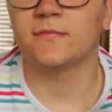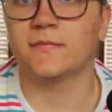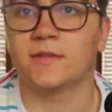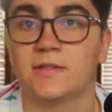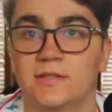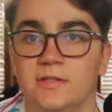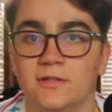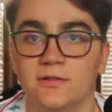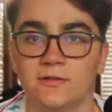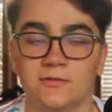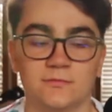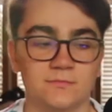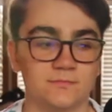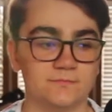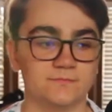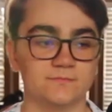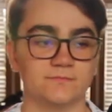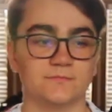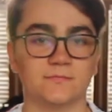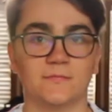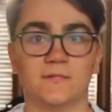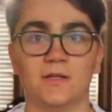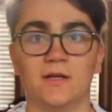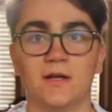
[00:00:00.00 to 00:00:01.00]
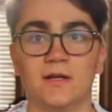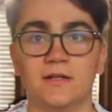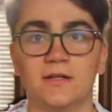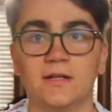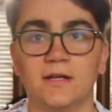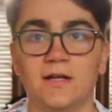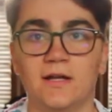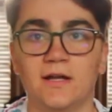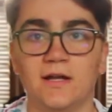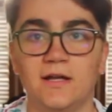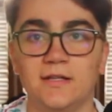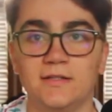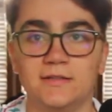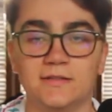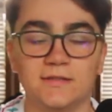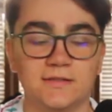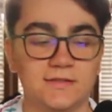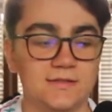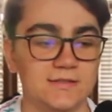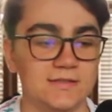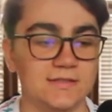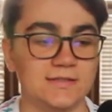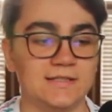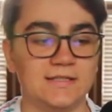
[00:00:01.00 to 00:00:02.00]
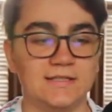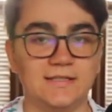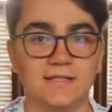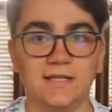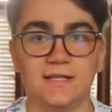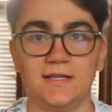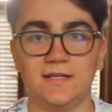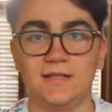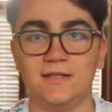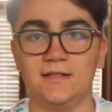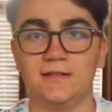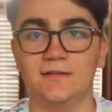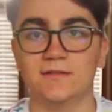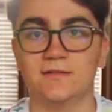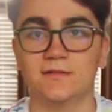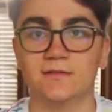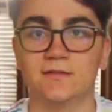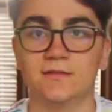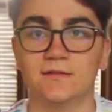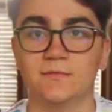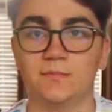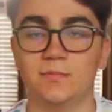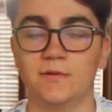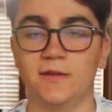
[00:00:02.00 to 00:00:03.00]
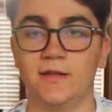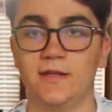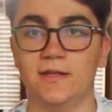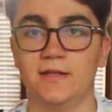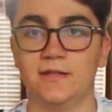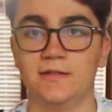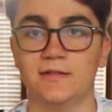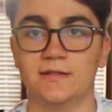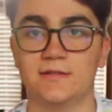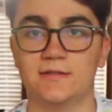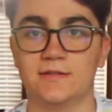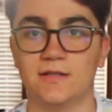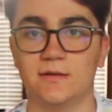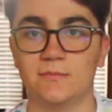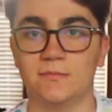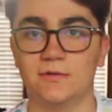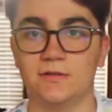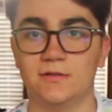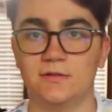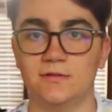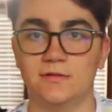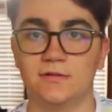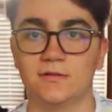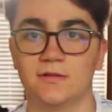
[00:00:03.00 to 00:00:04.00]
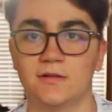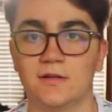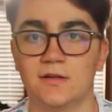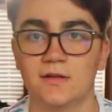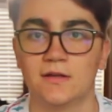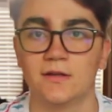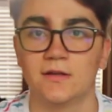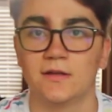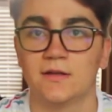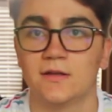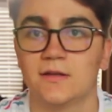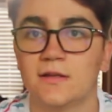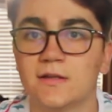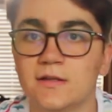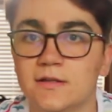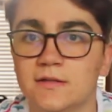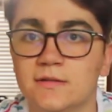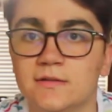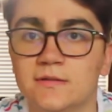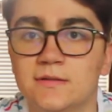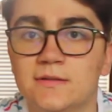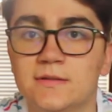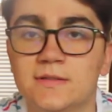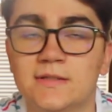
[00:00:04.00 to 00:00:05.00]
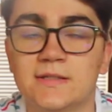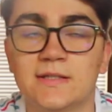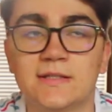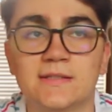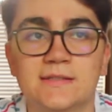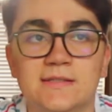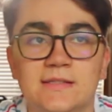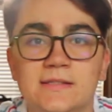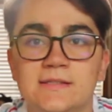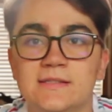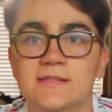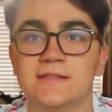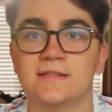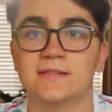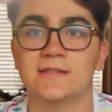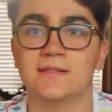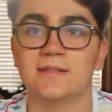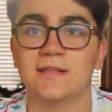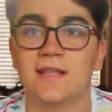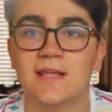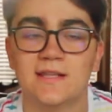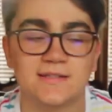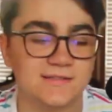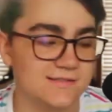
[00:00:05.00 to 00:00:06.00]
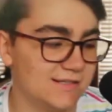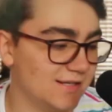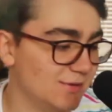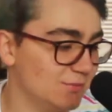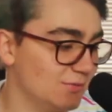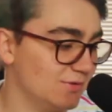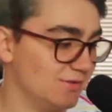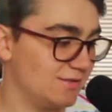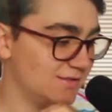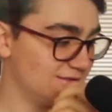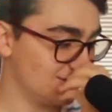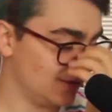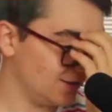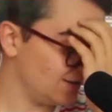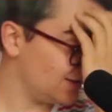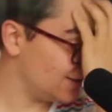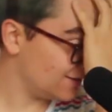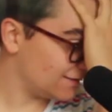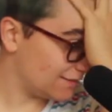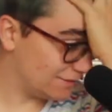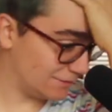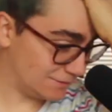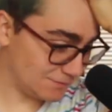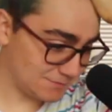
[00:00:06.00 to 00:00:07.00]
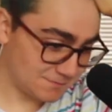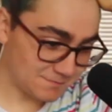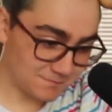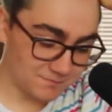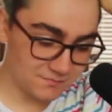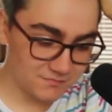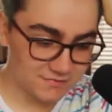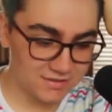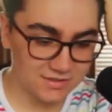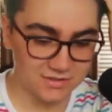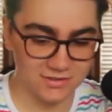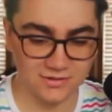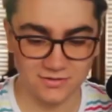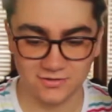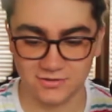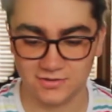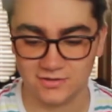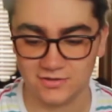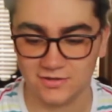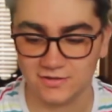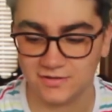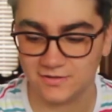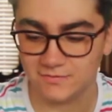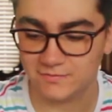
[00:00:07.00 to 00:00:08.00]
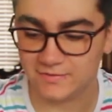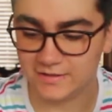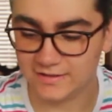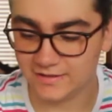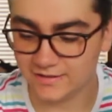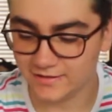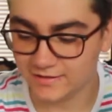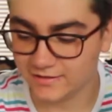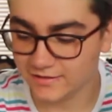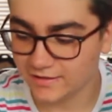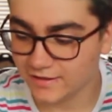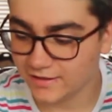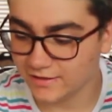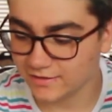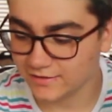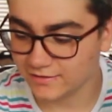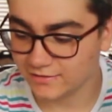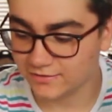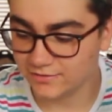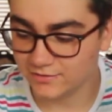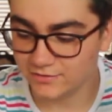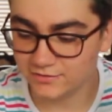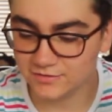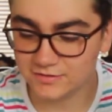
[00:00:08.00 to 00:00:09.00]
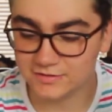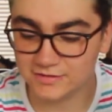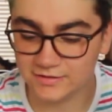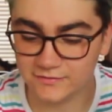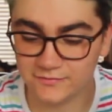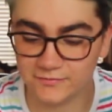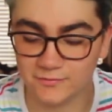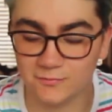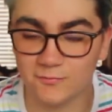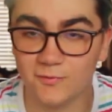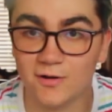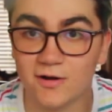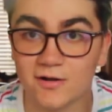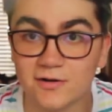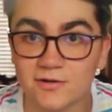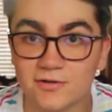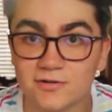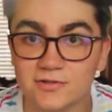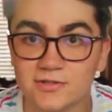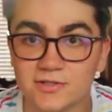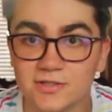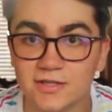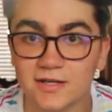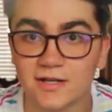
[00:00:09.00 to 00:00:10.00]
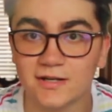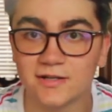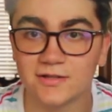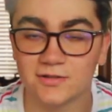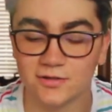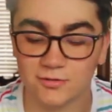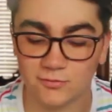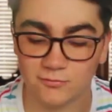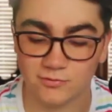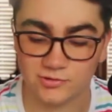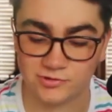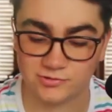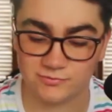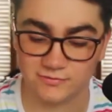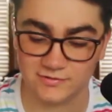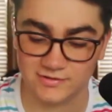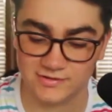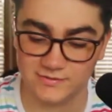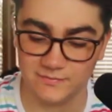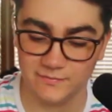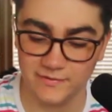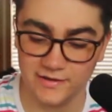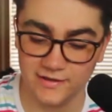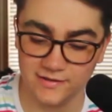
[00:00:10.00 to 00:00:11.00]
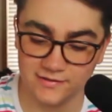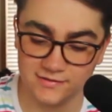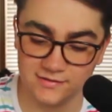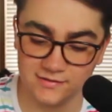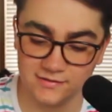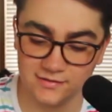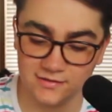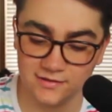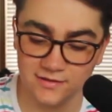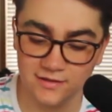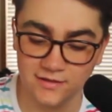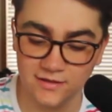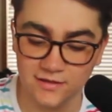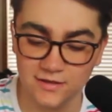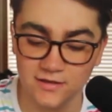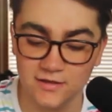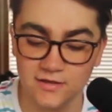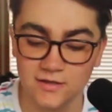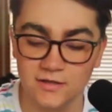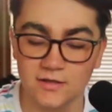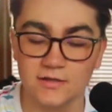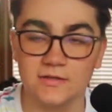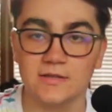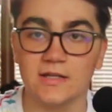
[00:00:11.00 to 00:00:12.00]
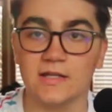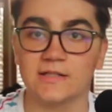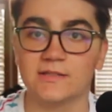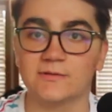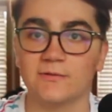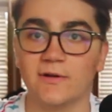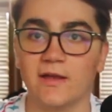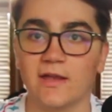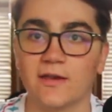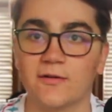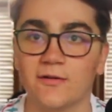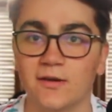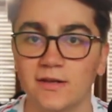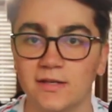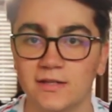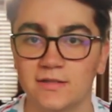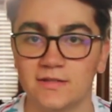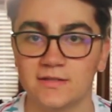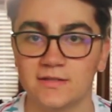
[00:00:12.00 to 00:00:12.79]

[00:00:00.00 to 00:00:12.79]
So on a hot sunny day, applying in the summer, since it's that time of the season, you know, you're gonna be hecka thirsty for water, so you gotta know which one's best. So that's why I created